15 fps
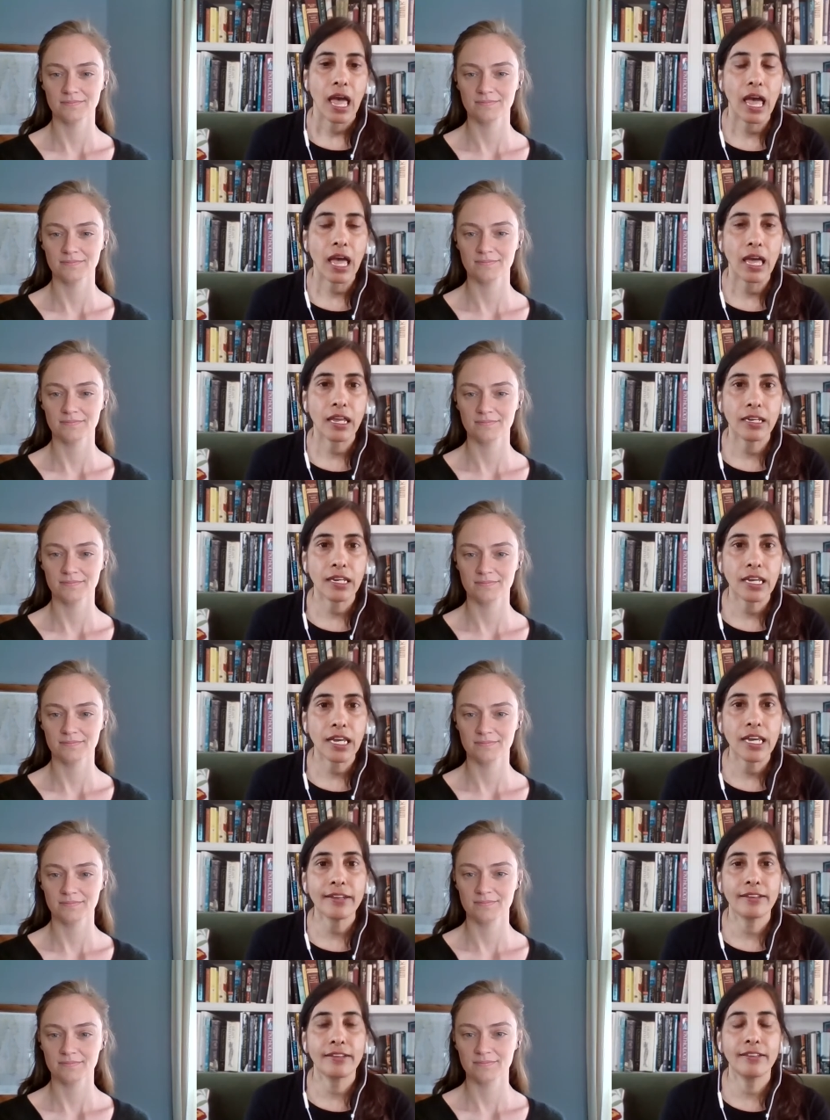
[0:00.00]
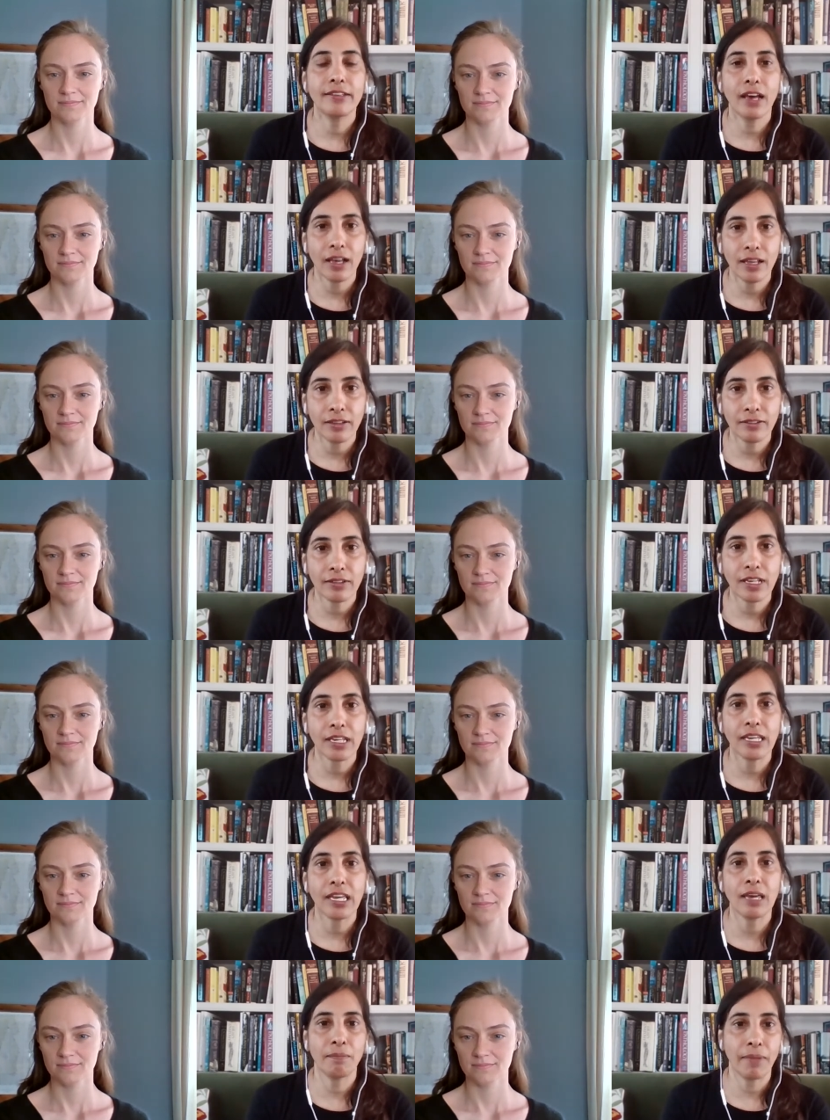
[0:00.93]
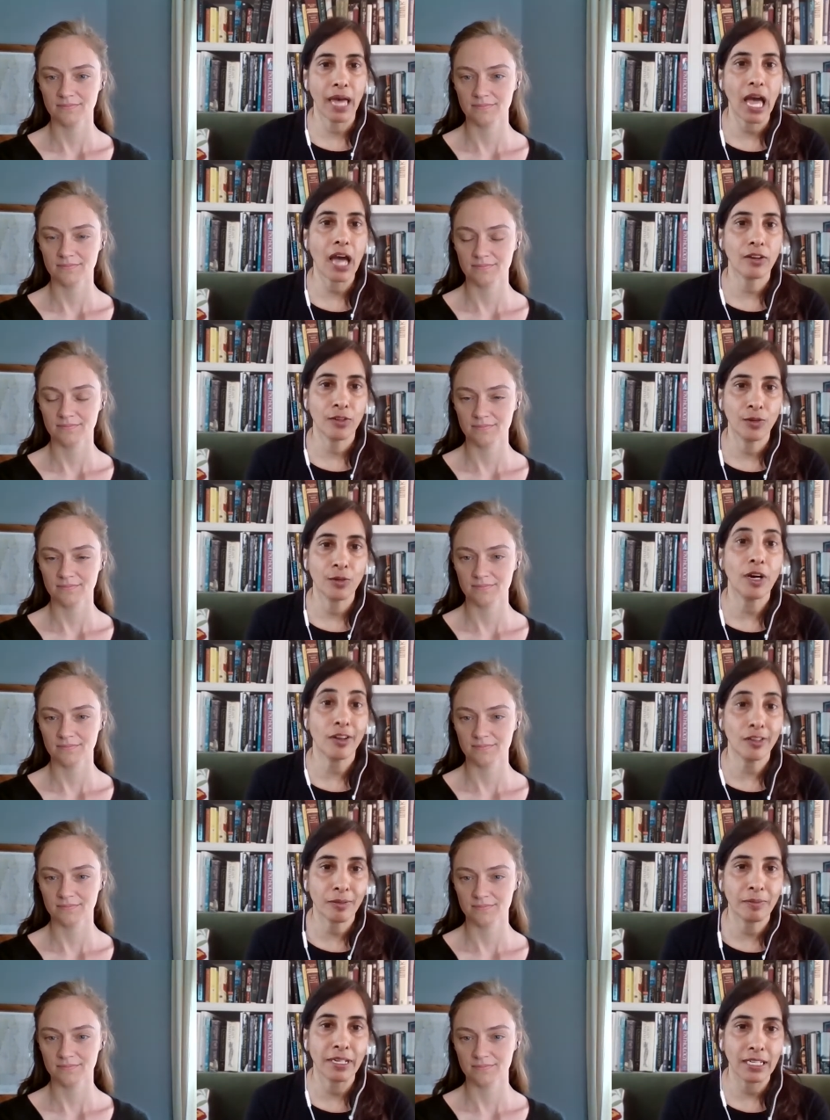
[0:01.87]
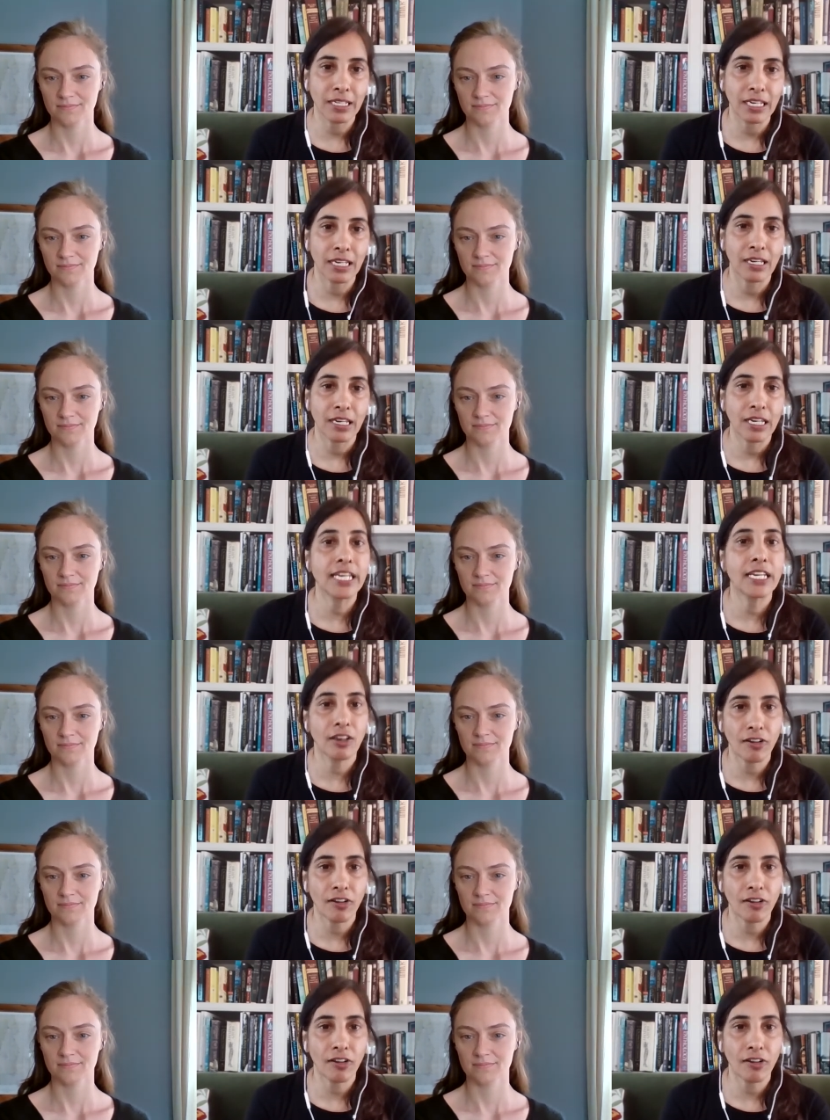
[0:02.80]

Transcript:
Speaker 1: And it does get back to ultimately, in